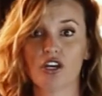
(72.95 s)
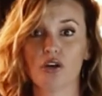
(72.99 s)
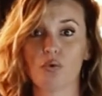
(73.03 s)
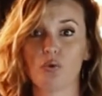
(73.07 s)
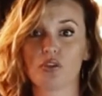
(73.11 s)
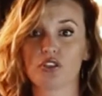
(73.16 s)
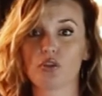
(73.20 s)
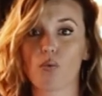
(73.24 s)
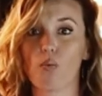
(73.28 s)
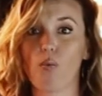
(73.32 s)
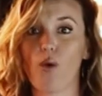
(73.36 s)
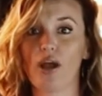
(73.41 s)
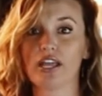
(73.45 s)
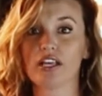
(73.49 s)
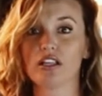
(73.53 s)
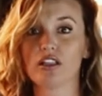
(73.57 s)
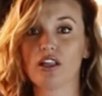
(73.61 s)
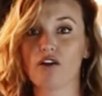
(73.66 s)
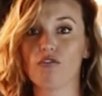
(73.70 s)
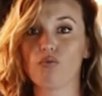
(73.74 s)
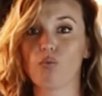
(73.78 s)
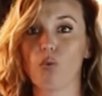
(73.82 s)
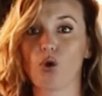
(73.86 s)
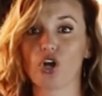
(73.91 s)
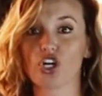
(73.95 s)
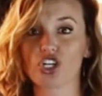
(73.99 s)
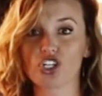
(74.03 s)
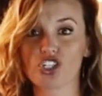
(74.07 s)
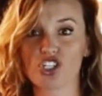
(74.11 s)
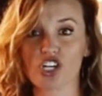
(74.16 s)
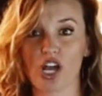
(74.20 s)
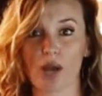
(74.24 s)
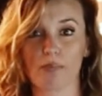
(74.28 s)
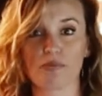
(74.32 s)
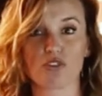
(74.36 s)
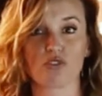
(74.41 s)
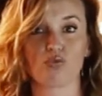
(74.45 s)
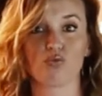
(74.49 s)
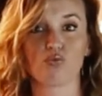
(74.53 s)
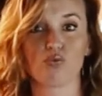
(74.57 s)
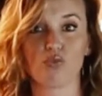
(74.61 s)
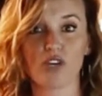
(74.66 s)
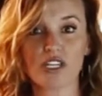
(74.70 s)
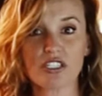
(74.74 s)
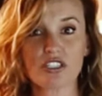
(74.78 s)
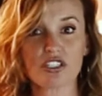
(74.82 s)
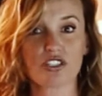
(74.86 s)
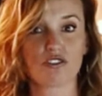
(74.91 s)
With the White Glove Workshops
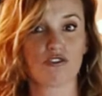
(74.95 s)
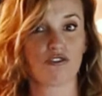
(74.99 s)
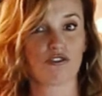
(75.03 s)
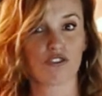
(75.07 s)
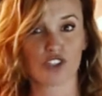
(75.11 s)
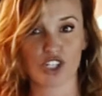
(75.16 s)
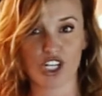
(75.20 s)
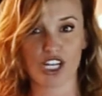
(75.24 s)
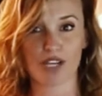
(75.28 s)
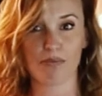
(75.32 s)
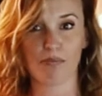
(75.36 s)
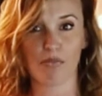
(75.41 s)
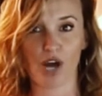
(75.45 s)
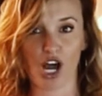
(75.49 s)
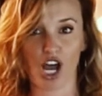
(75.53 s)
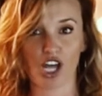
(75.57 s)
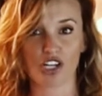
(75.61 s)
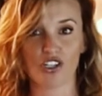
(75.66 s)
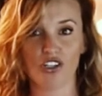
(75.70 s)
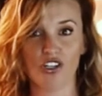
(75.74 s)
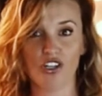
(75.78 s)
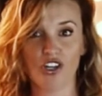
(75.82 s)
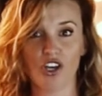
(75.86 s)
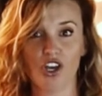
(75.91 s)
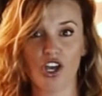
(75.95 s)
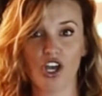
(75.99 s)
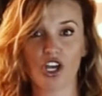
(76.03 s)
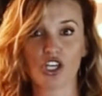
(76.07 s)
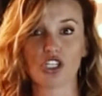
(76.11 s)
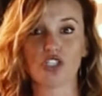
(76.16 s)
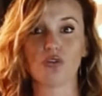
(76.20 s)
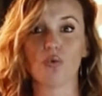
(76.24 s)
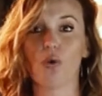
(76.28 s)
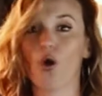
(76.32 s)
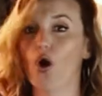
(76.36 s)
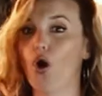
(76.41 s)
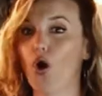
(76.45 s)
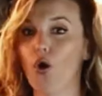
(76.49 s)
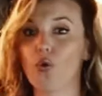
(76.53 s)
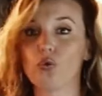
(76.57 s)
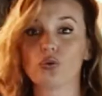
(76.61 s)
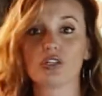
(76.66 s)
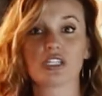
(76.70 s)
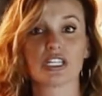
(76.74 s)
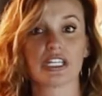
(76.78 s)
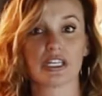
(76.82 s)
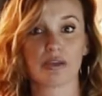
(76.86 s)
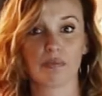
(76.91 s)
risk-free model, you
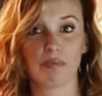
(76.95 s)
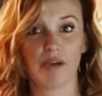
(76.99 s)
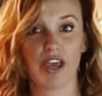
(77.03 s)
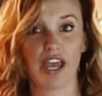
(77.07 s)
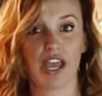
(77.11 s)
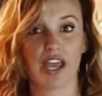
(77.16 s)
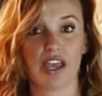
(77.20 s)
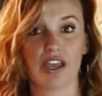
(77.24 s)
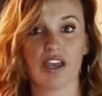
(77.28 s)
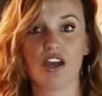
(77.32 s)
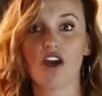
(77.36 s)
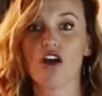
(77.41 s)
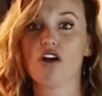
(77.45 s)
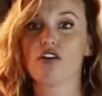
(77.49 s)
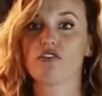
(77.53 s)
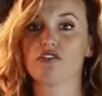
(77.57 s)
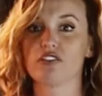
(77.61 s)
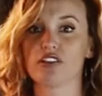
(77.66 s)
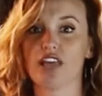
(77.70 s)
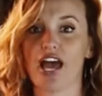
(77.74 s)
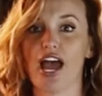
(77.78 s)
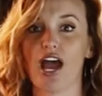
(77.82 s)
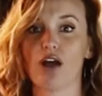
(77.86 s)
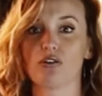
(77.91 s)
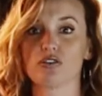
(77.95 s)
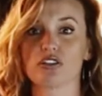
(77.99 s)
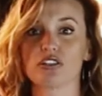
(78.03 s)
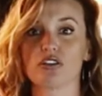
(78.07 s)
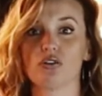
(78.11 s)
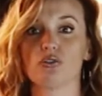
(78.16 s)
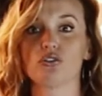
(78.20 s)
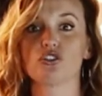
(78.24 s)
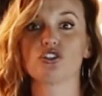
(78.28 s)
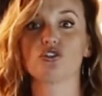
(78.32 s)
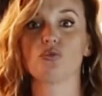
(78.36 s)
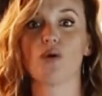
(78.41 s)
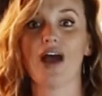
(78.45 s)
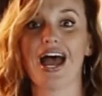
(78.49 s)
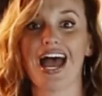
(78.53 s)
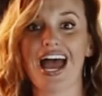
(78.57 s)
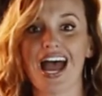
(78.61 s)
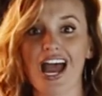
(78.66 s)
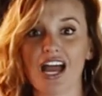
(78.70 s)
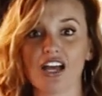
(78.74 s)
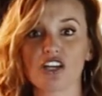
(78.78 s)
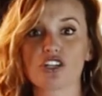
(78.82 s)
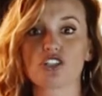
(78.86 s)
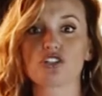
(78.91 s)
only pay for the households who
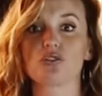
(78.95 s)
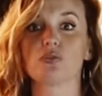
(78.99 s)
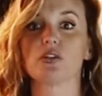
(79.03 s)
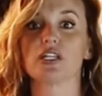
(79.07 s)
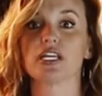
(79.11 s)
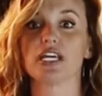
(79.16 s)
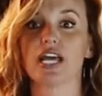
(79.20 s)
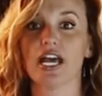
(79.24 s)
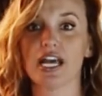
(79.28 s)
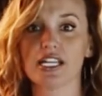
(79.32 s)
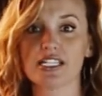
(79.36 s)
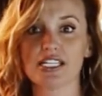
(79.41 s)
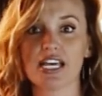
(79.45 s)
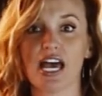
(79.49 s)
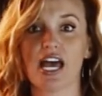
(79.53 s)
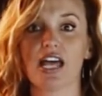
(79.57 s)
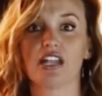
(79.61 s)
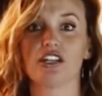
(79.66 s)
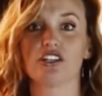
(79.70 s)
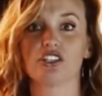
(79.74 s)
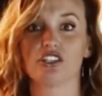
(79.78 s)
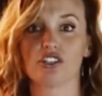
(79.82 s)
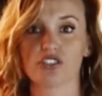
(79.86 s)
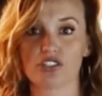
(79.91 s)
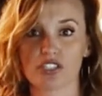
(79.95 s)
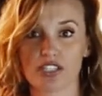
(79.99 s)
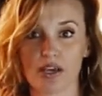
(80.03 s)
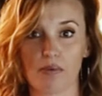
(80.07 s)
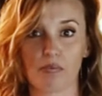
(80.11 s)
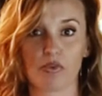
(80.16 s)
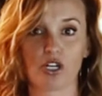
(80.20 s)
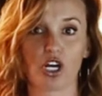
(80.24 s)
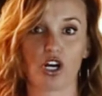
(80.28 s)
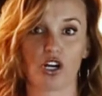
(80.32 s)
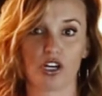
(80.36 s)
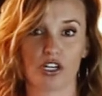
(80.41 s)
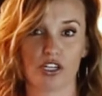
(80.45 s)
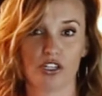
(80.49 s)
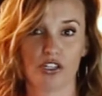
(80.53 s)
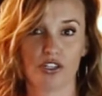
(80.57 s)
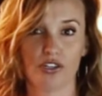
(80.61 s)
actually attend your seminar.